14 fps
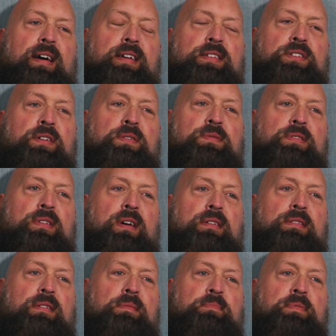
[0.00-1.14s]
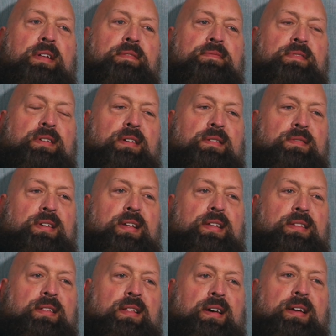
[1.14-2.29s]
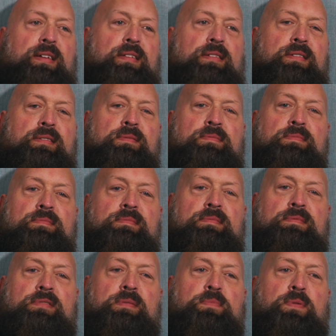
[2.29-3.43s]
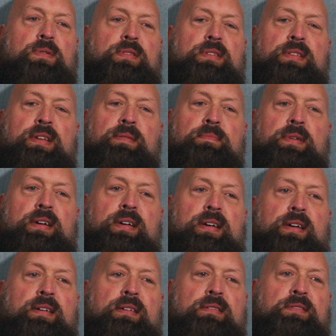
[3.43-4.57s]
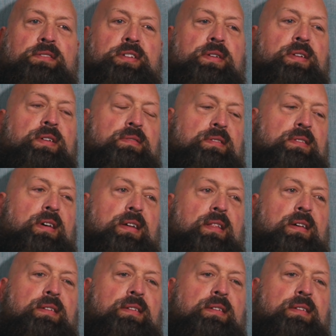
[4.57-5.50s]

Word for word: I chose not to play for a coach I didn't like to support the team by cheering on the sidelines.